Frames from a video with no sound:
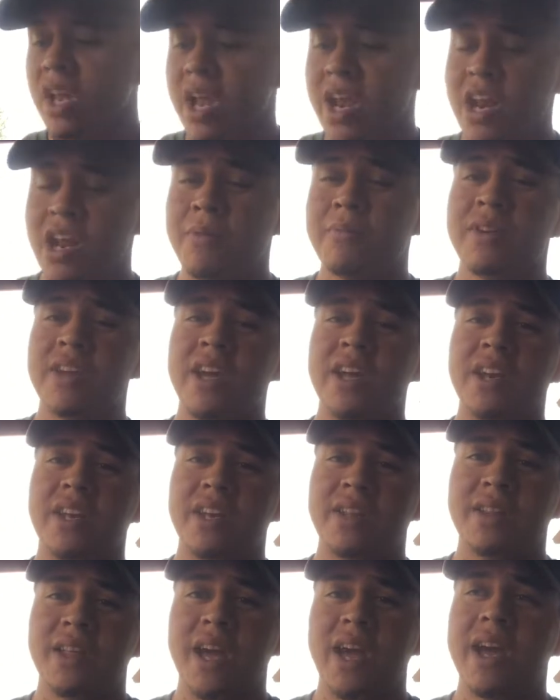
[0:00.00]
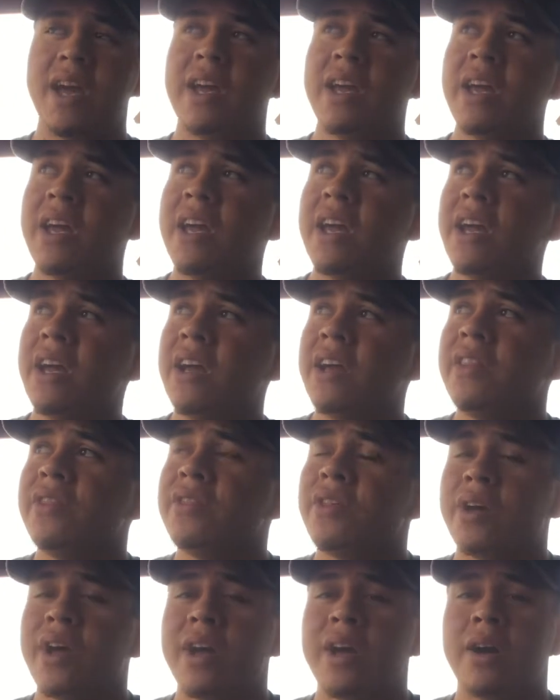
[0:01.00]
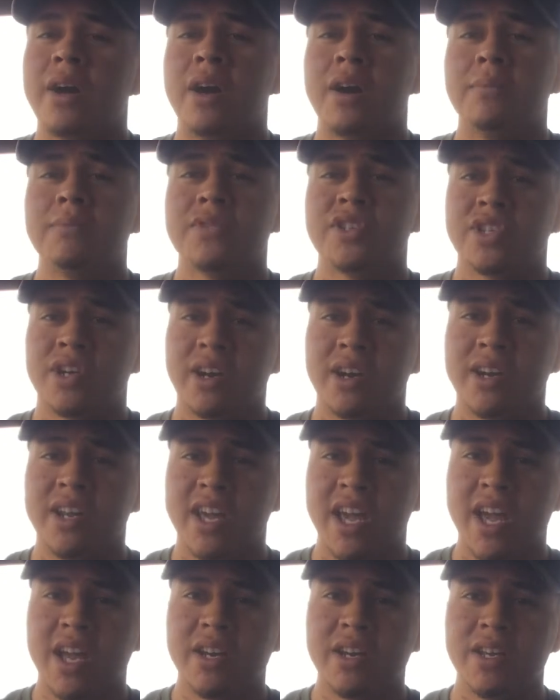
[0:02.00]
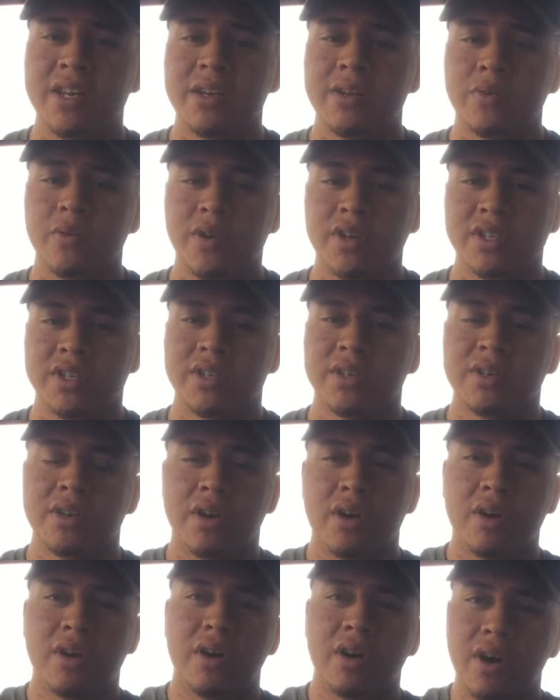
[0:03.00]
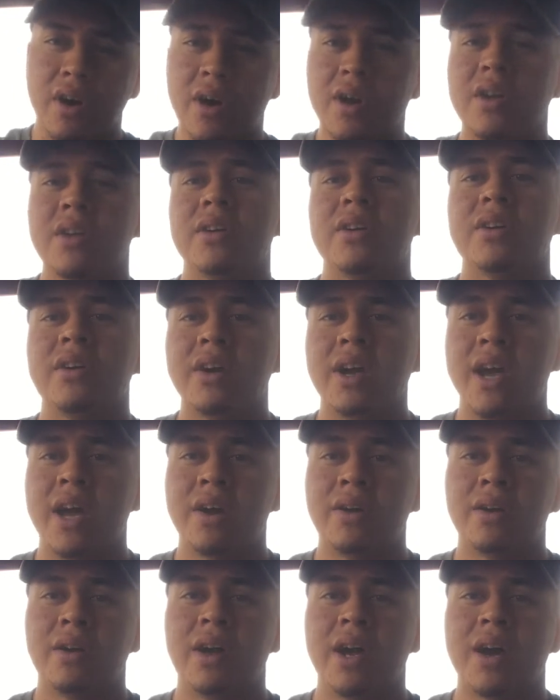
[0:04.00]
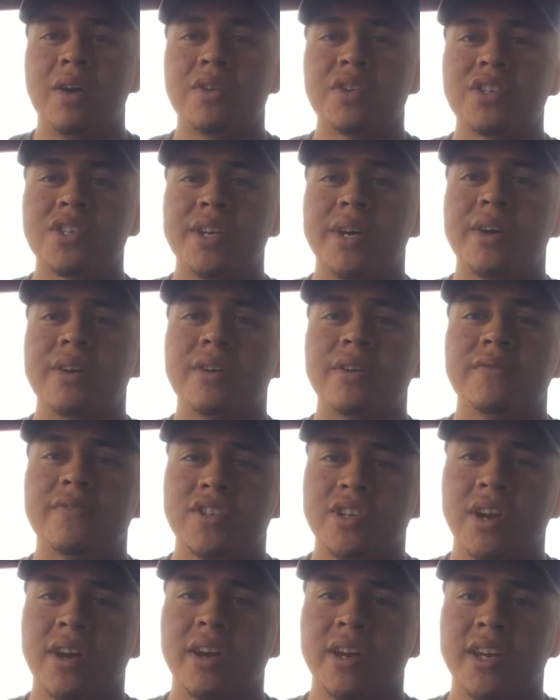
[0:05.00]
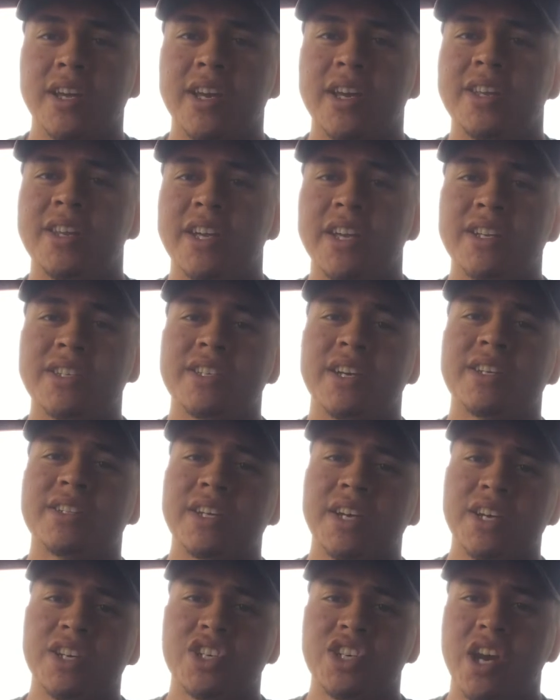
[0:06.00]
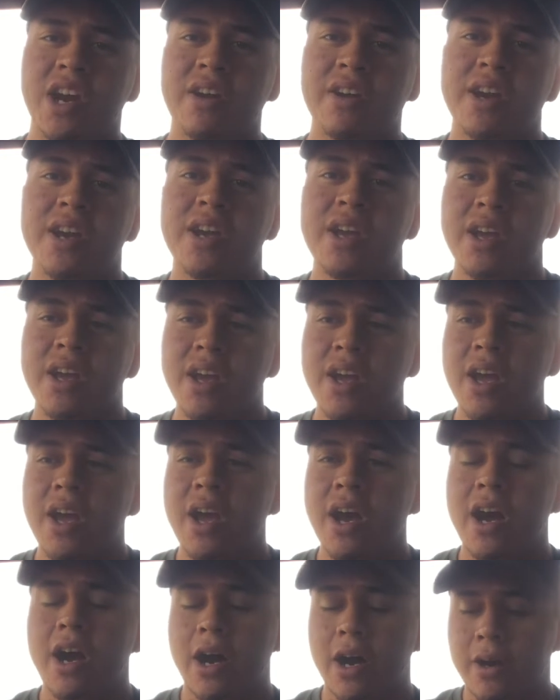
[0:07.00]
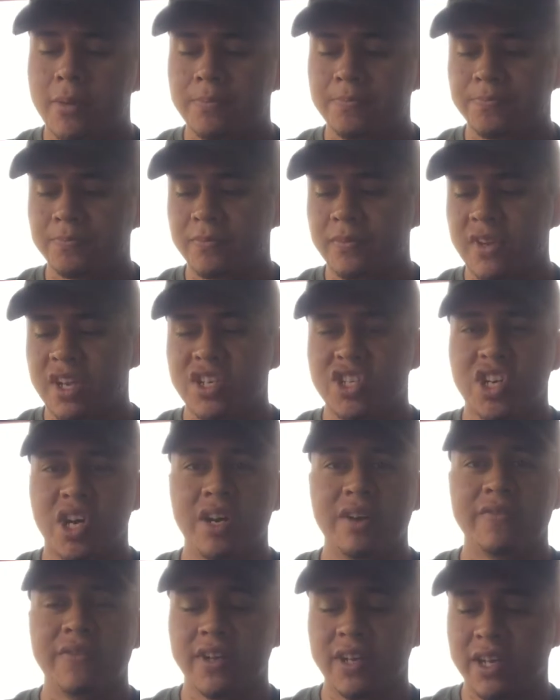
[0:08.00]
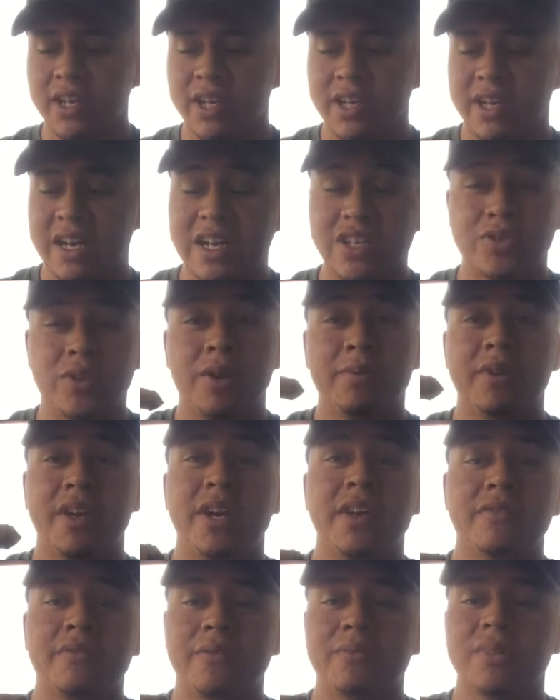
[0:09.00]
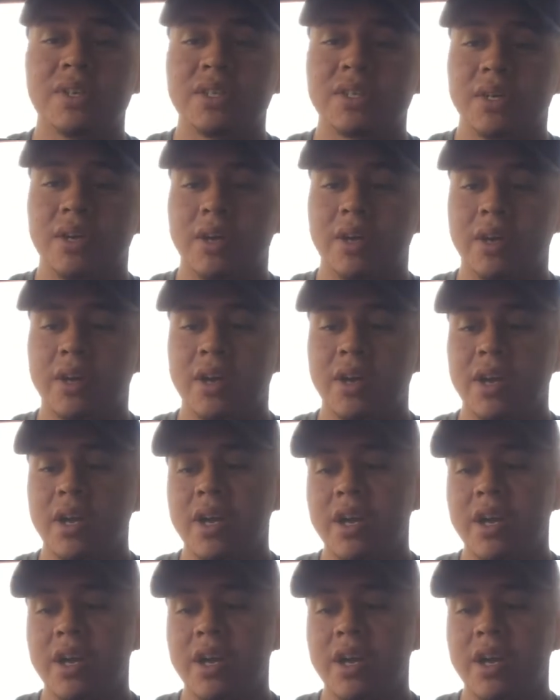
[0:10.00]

And I'm getting that the um, chocolate candy, where it's the hard out, outer shell of chocolate and the inside's like a cherry um, and cherry filling. That's what I'm getting from this cigar.